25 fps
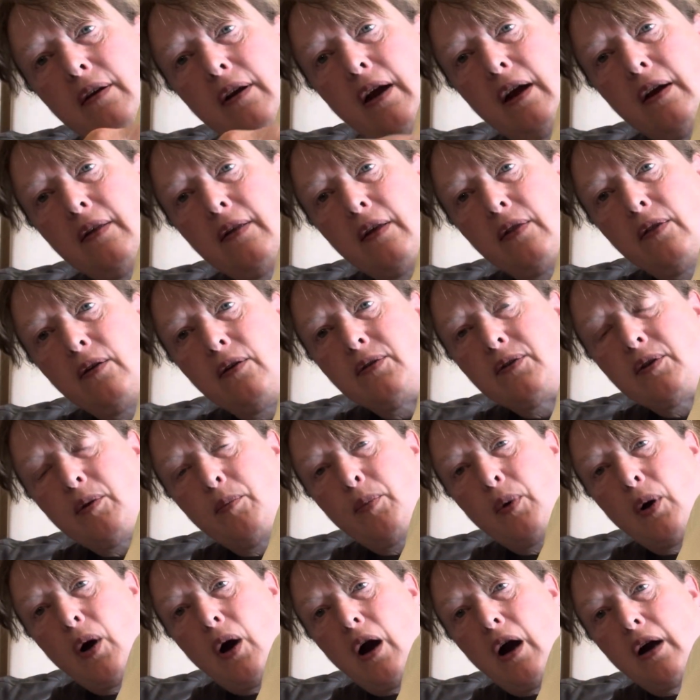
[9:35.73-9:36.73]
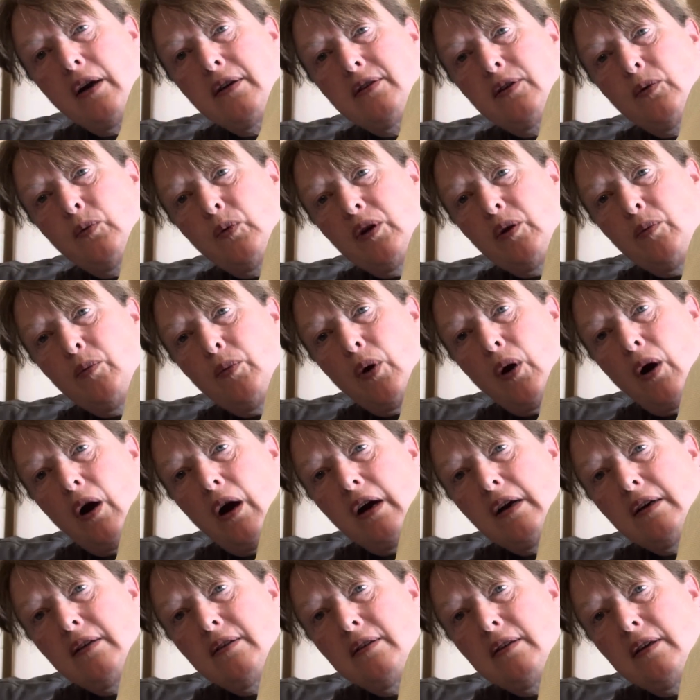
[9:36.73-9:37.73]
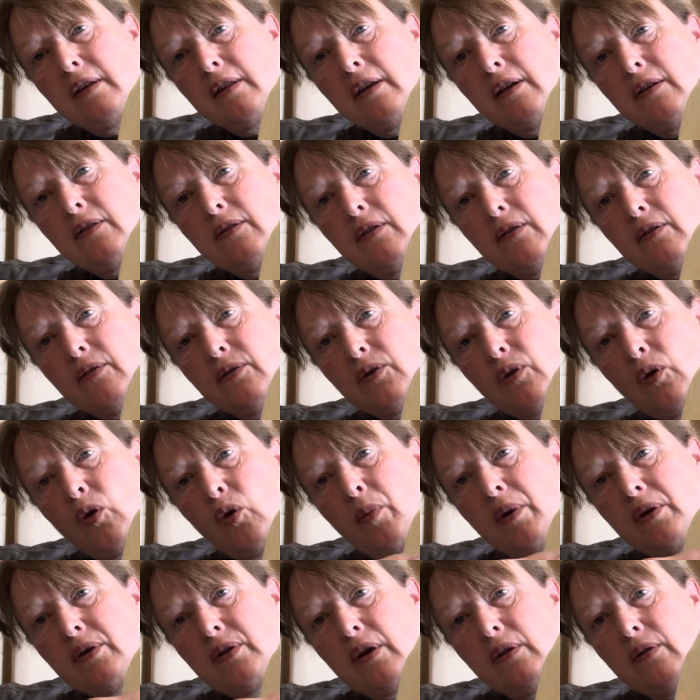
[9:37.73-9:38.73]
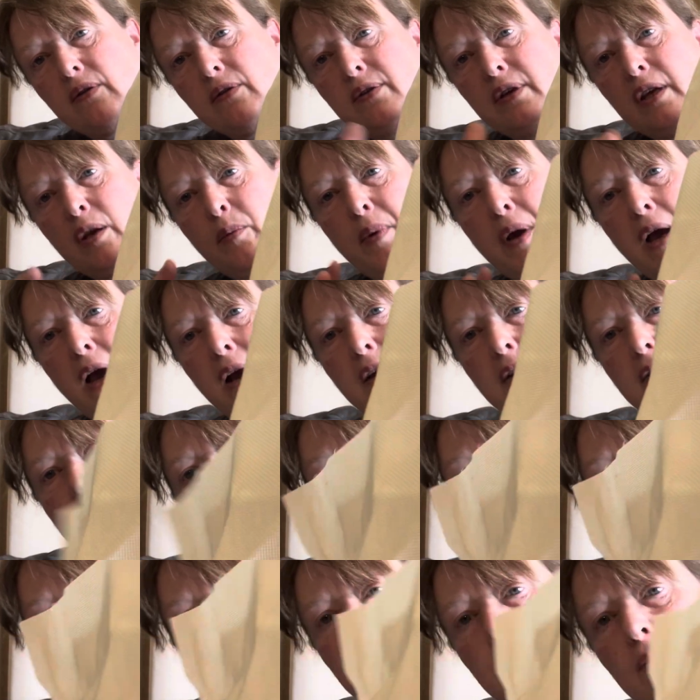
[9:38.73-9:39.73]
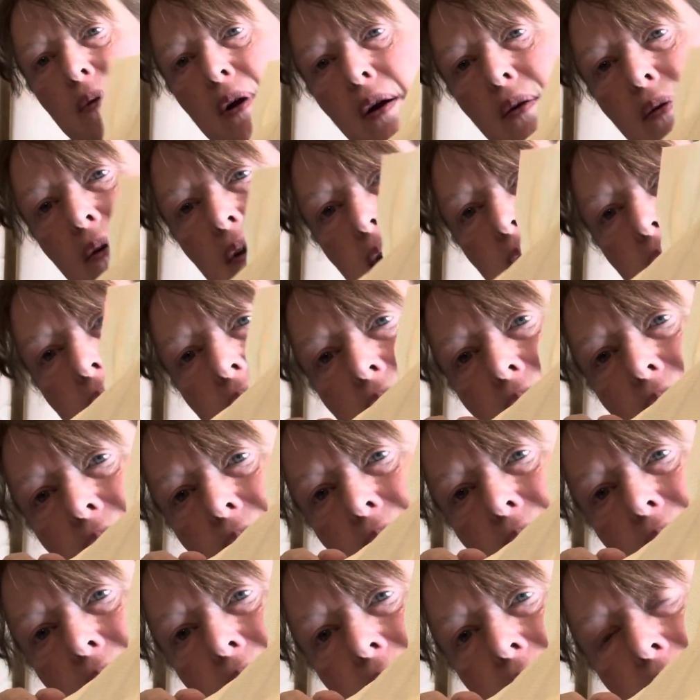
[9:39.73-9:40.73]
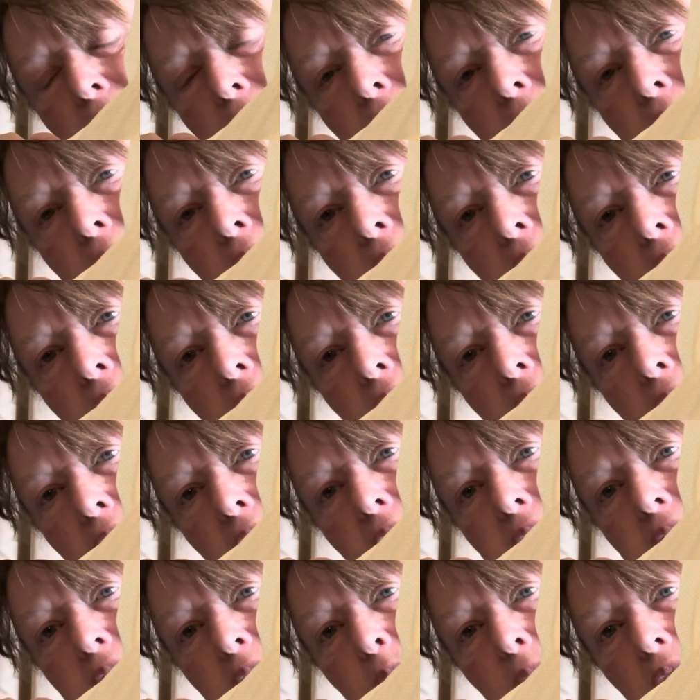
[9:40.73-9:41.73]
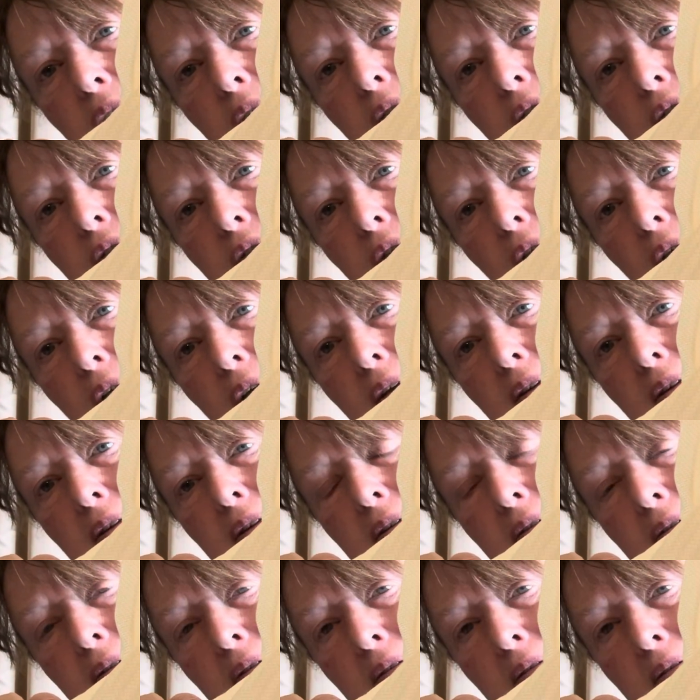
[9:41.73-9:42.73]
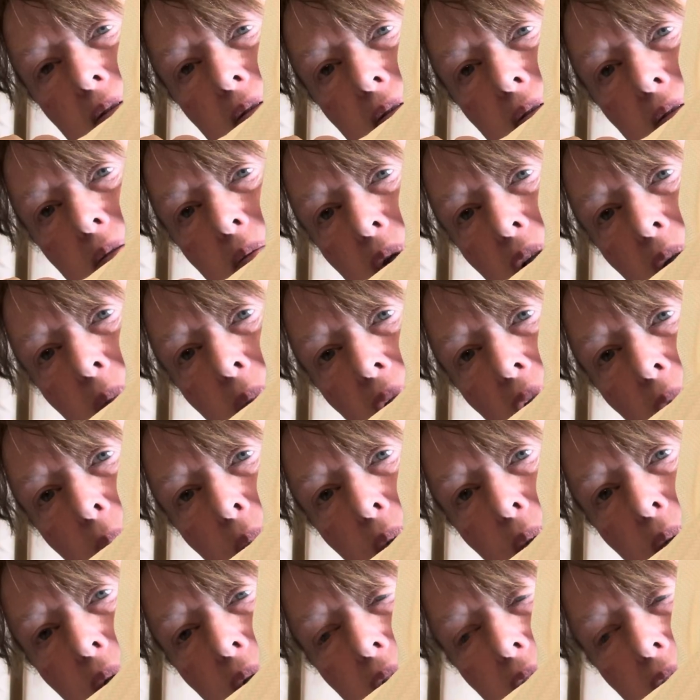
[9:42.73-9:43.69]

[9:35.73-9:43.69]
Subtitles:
and then there's a box, a wooden box, and then there's a whole bunch of other seed packets that surround it. So that's a meager start, but I'm happy with